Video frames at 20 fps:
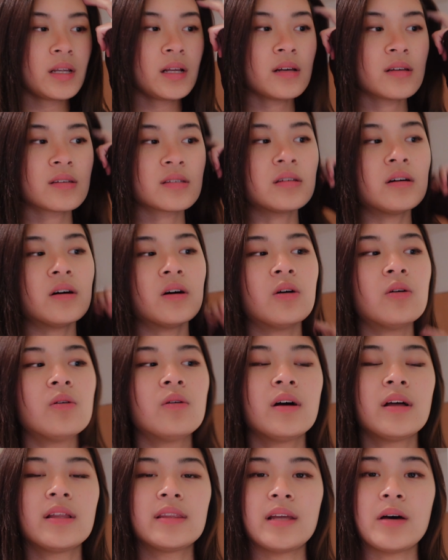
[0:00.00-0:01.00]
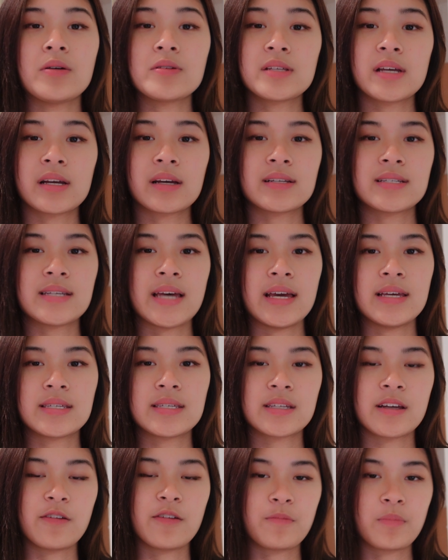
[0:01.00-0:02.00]
So that was like a
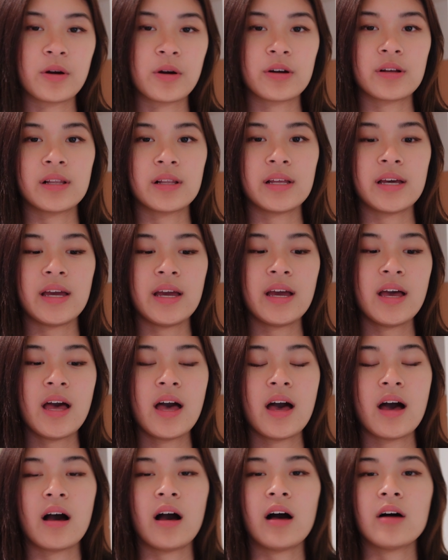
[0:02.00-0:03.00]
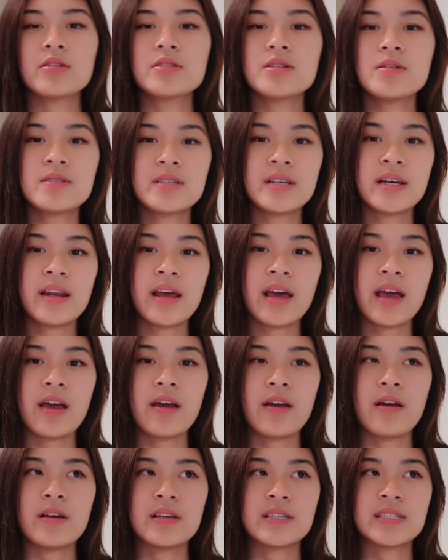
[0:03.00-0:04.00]
taste of Berkeley. I also did
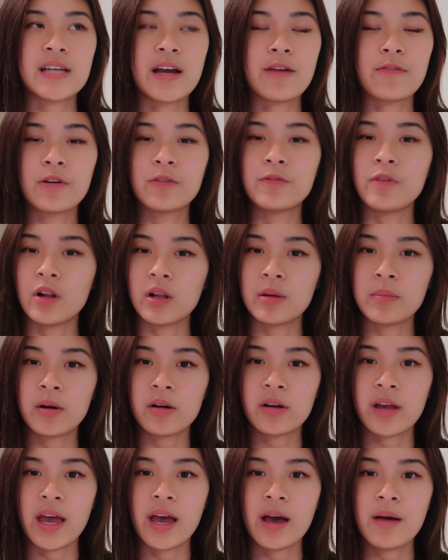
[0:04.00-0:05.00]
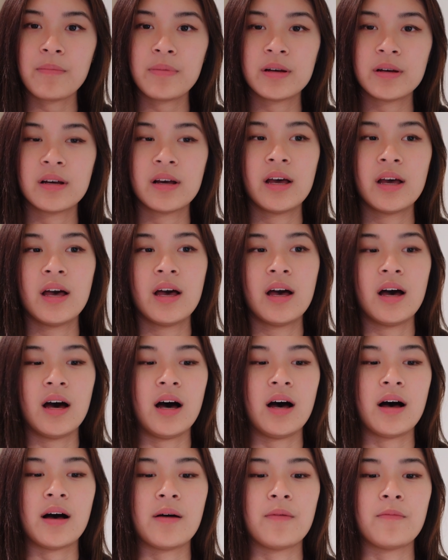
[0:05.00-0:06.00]
a Stanford volleyball camp
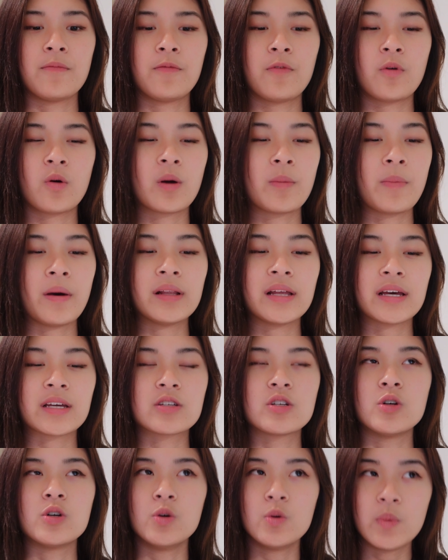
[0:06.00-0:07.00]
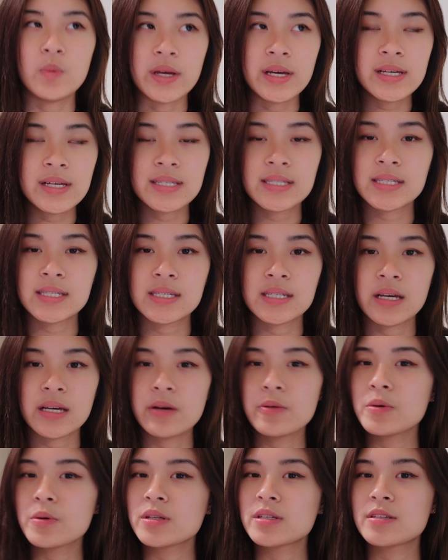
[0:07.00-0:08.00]
for about like 2 weeks. It
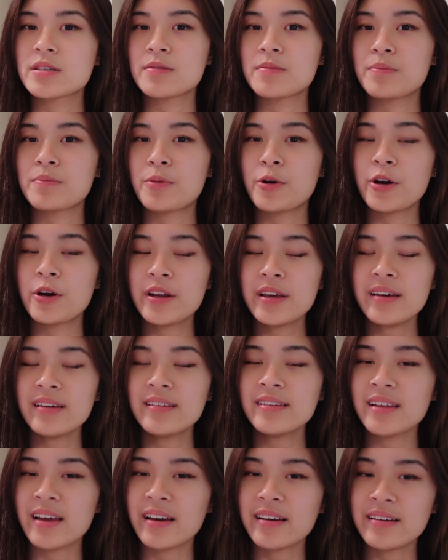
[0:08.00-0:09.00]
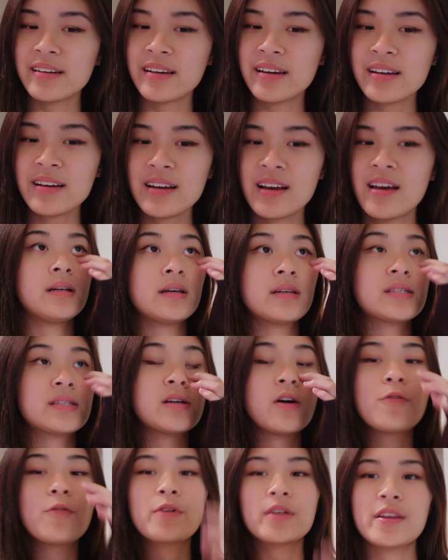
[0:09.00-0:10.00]
was pretty enlightening.
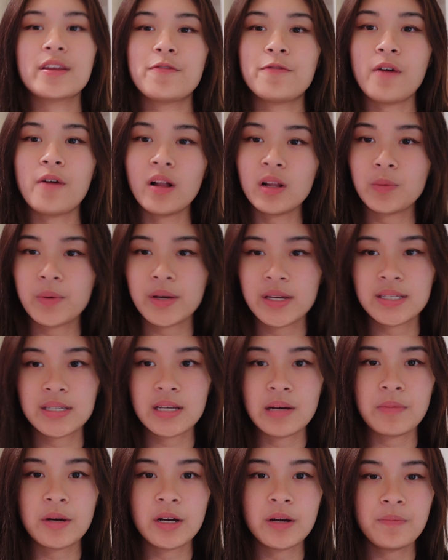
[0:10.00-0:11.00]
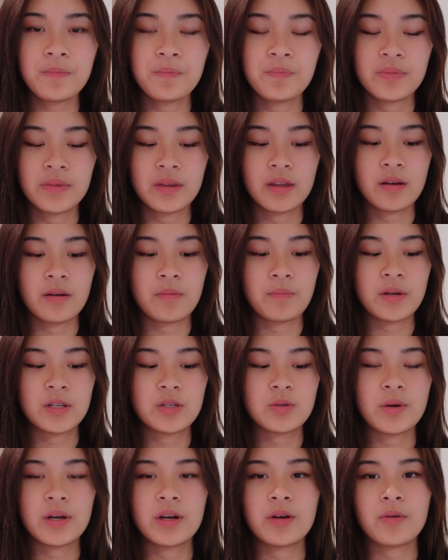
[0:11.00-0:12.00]
So for the following summer,
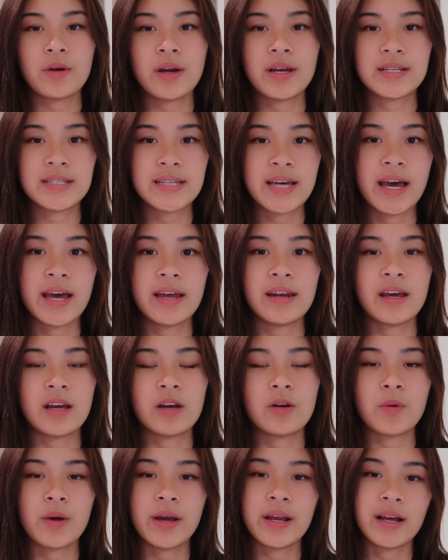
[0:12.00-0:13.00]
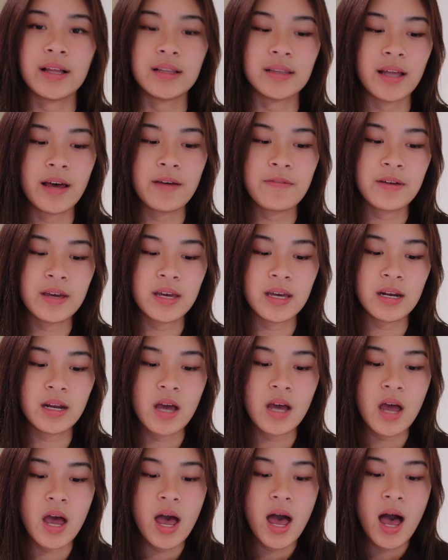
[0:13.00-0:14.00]
between grade 10 and grade 11,
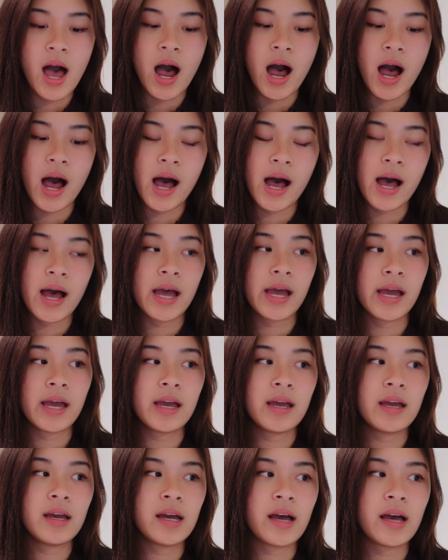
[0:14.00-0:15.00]
I